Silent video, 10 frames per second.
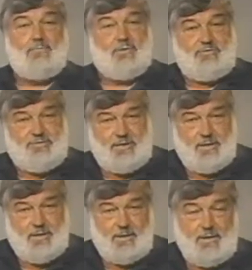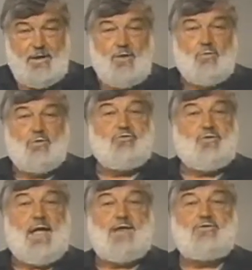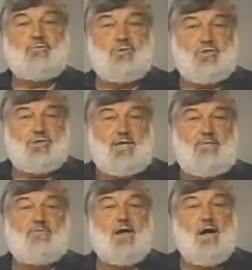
but still we're trying to achieve